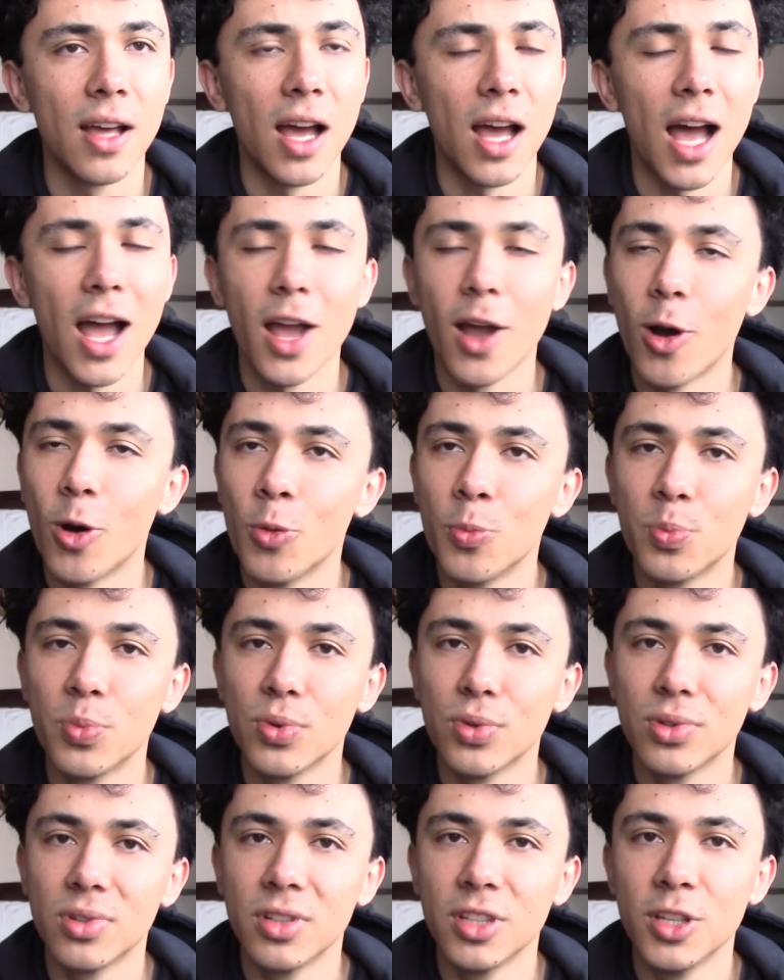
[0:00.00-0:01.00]
I hope
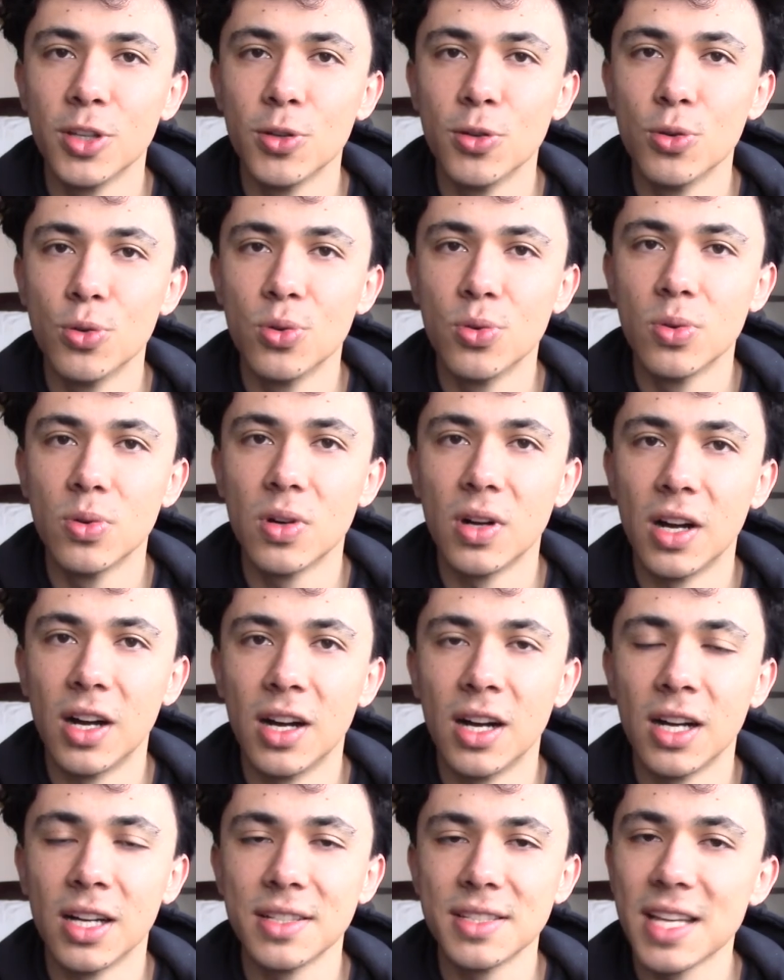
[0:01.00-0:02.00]
you
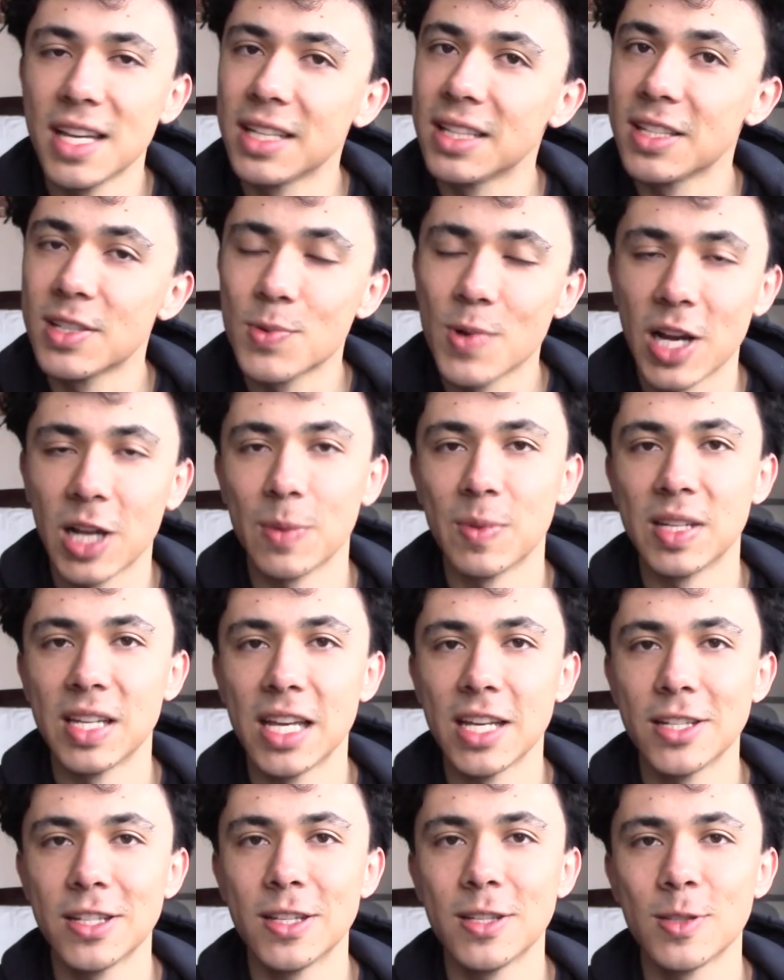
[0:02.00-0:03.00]
uh, take these
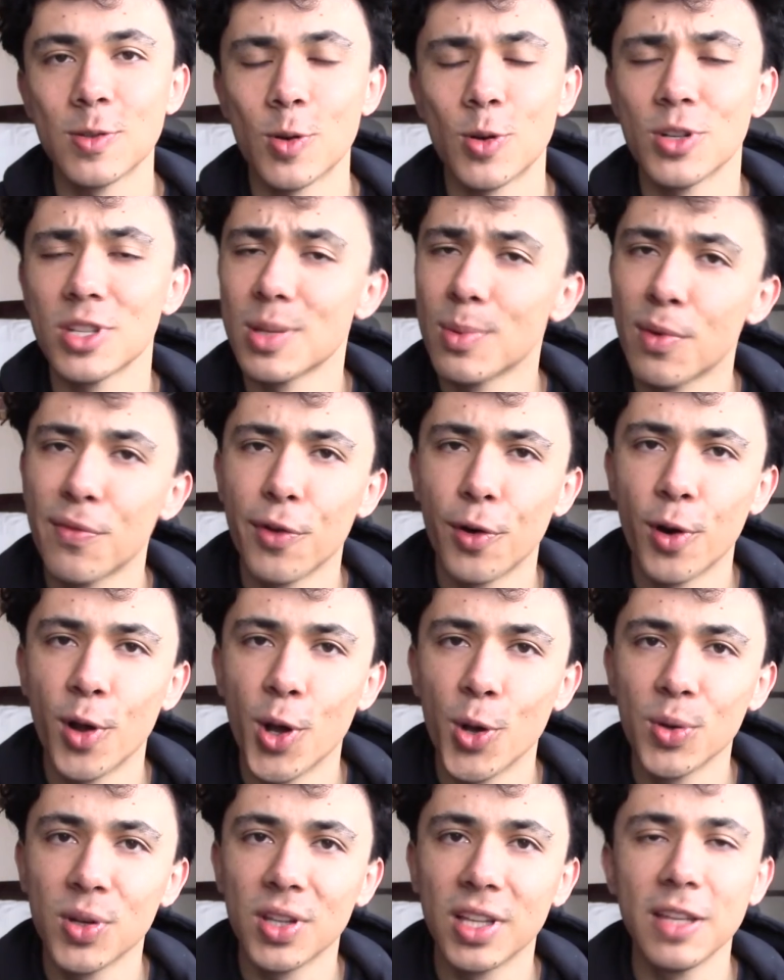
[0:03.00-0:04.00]
recommendations or some of your
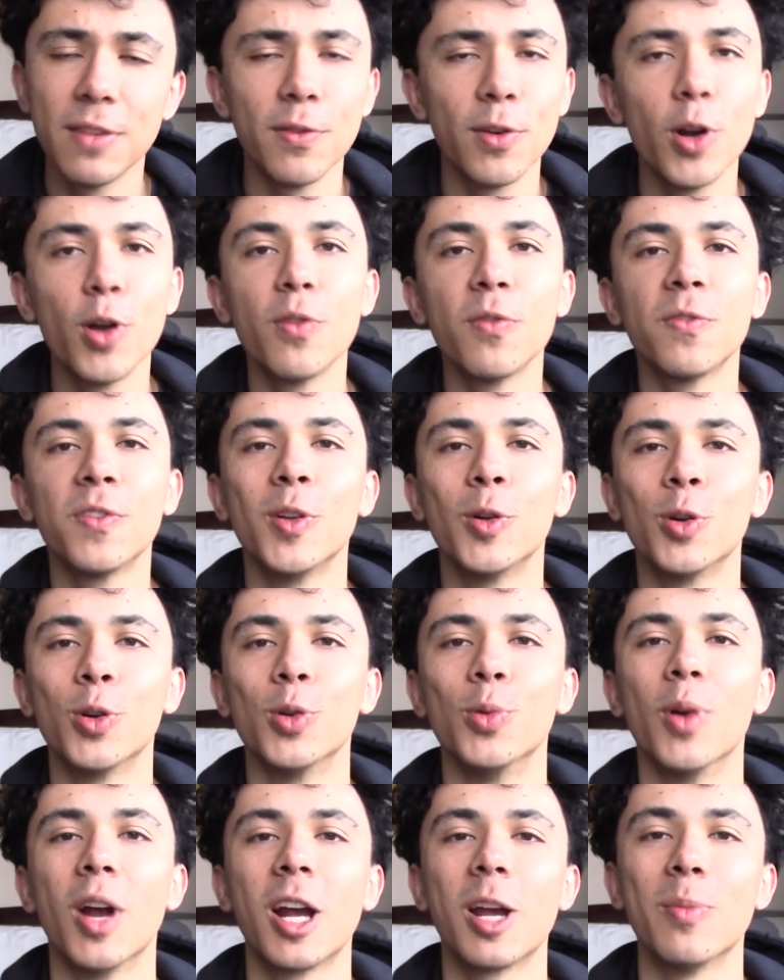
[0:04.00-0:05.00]
own. Leave your own feel
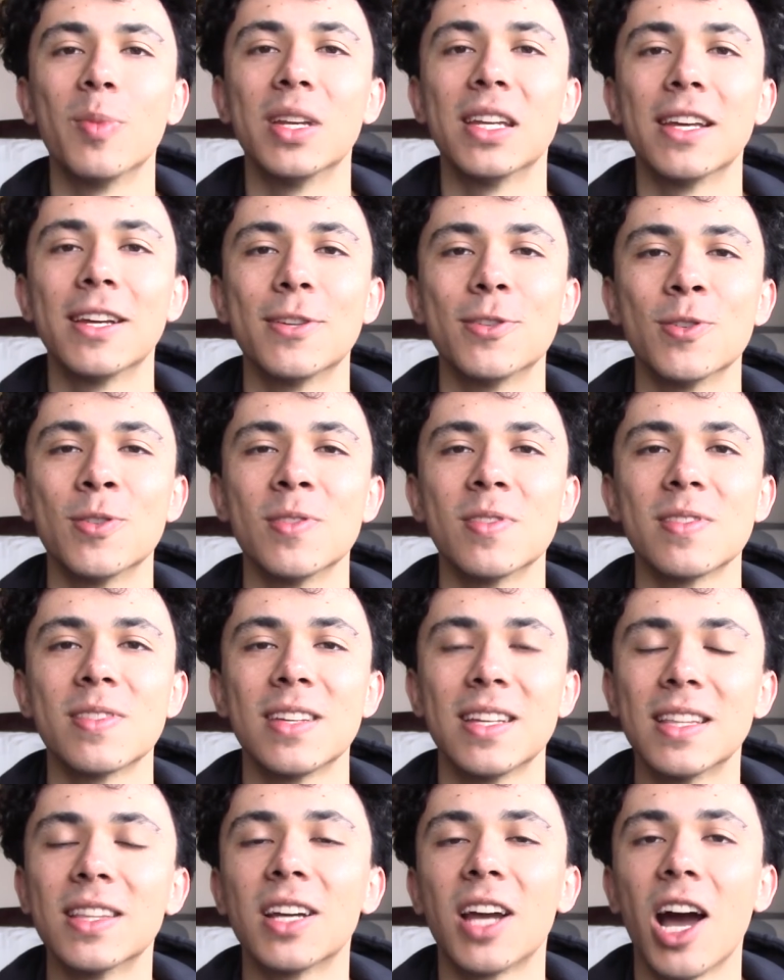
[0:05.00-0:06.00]
good recommendations
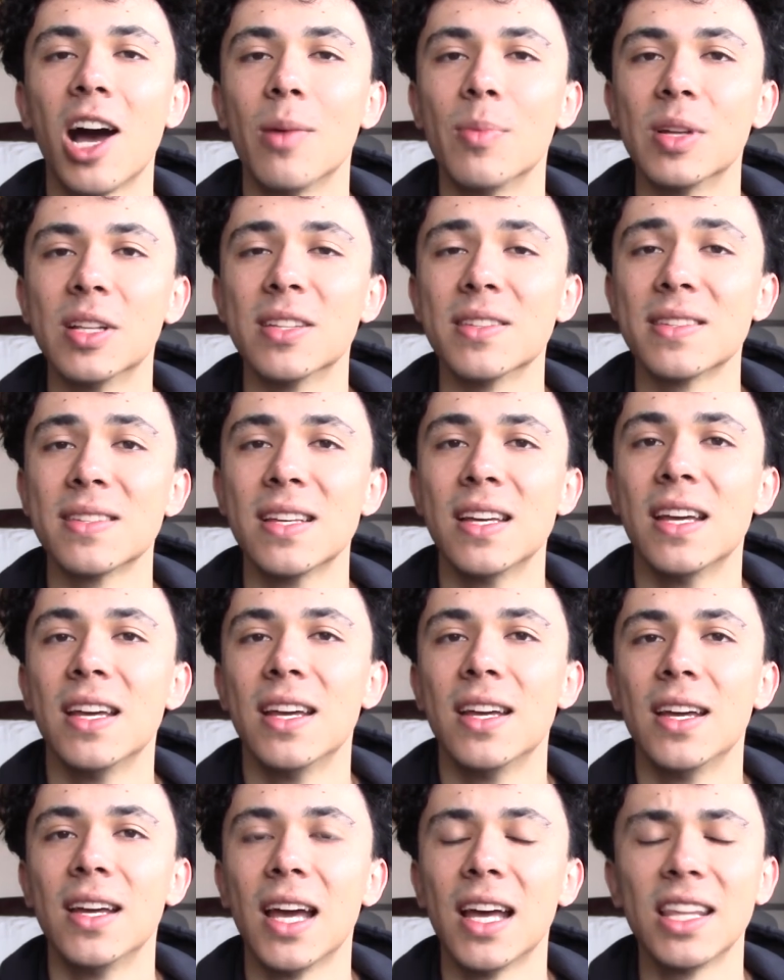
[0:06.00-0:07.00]
in the comments
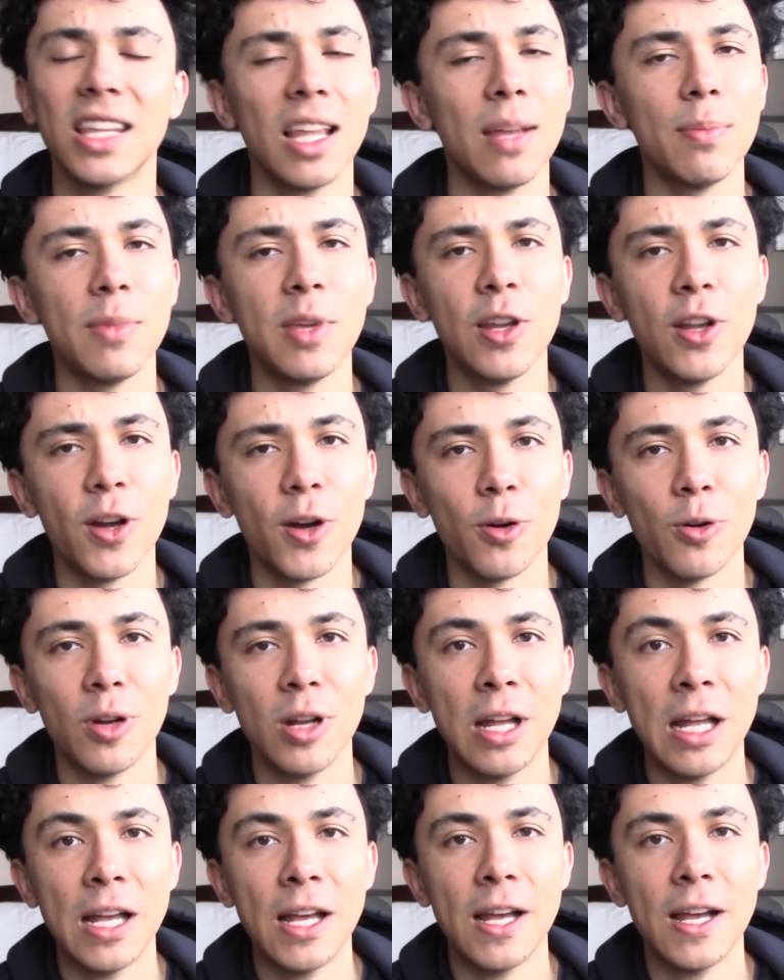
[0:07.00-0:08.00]
and let me know
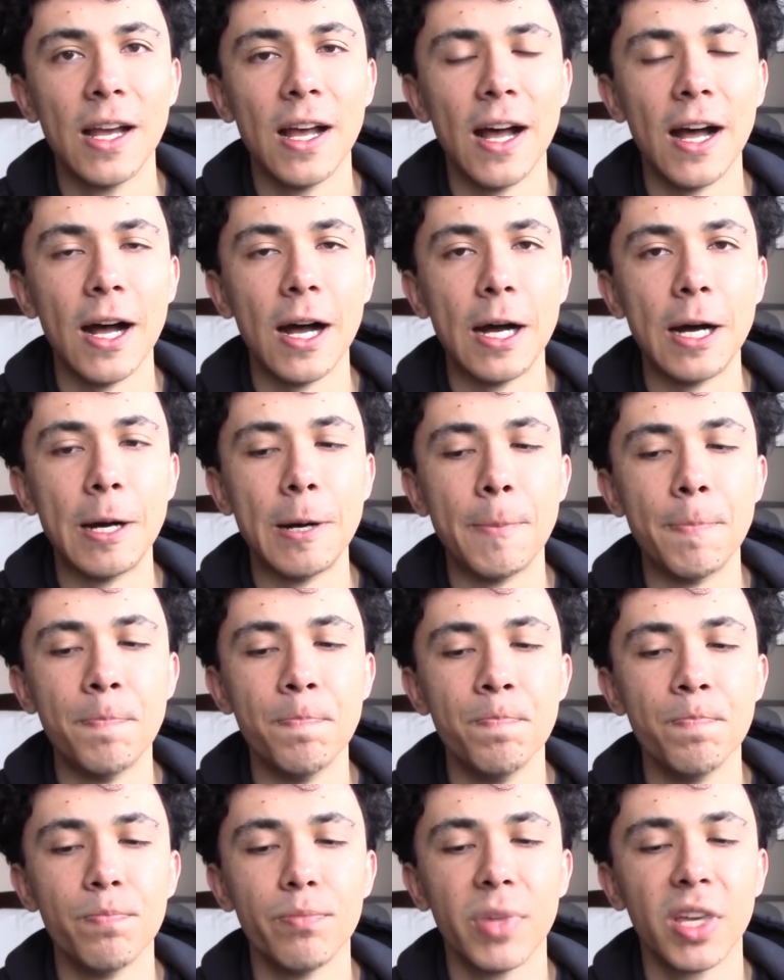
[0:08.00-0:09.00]

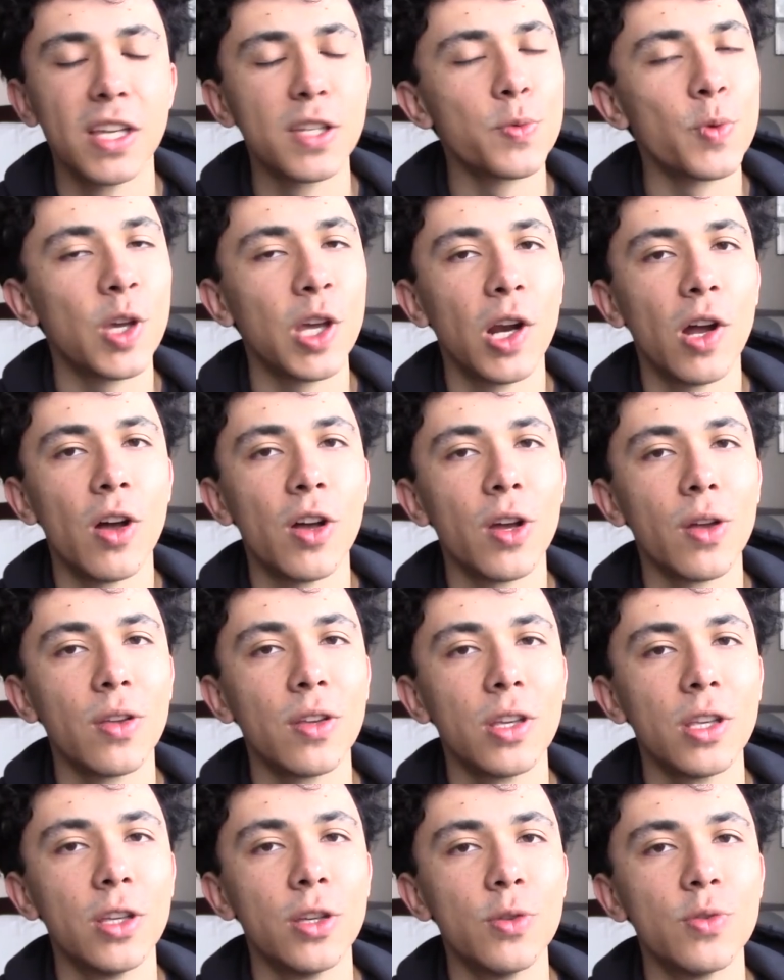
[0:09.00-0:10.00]
um, because we could all
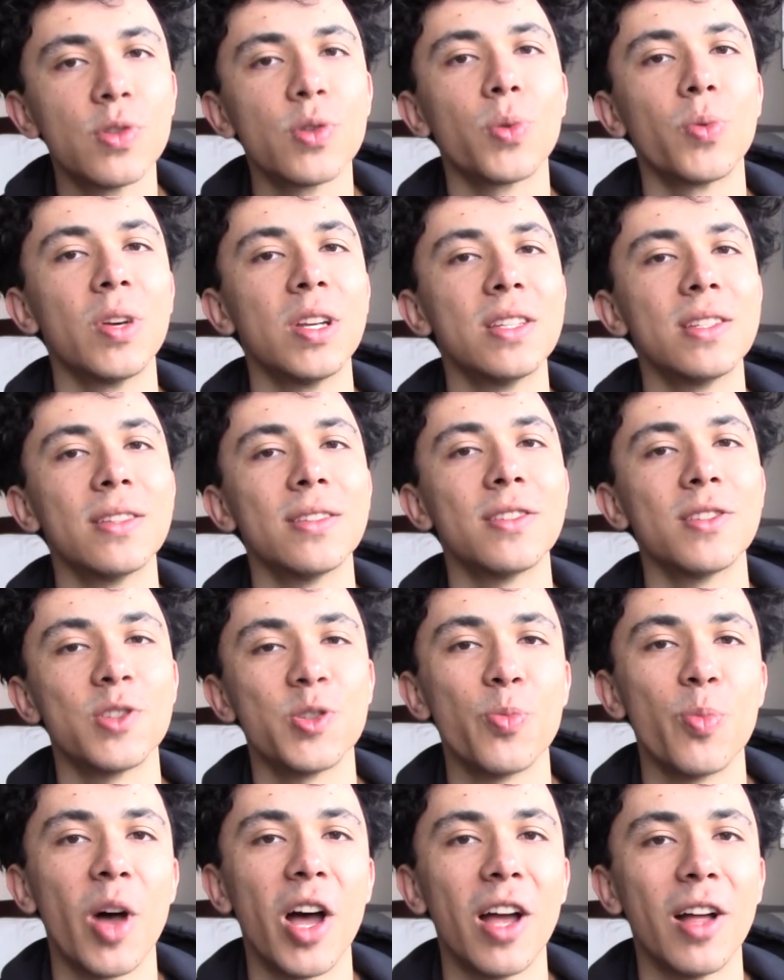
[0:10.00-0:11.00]
use a reason to
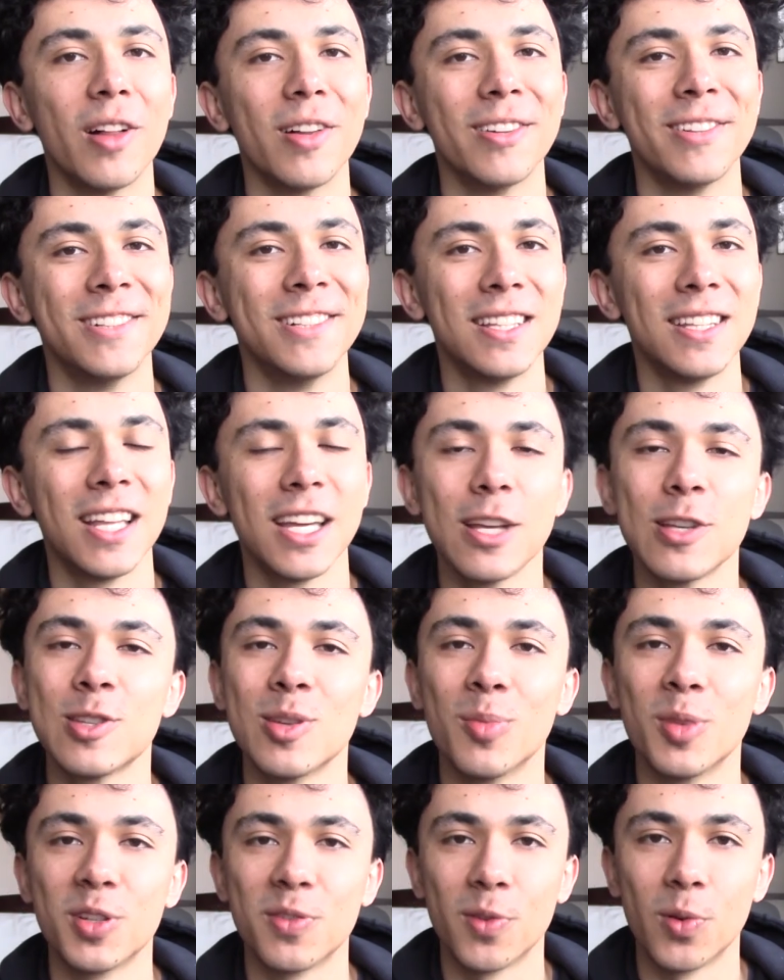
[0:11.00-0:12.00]
smile. Thank you
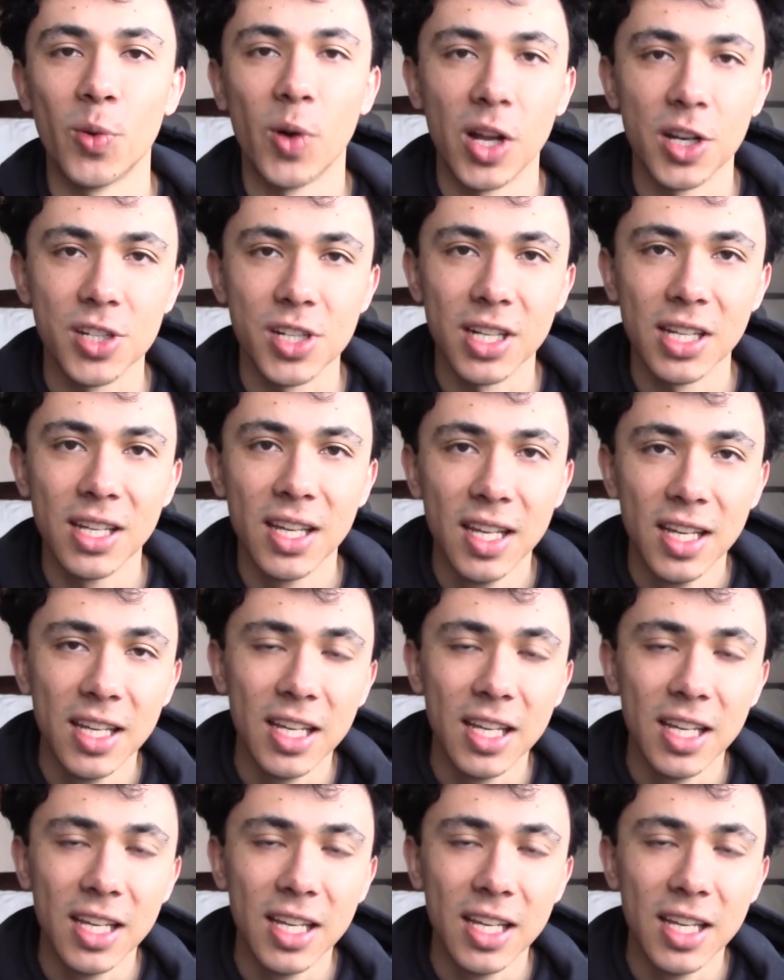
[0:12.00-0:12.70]
so much for watching.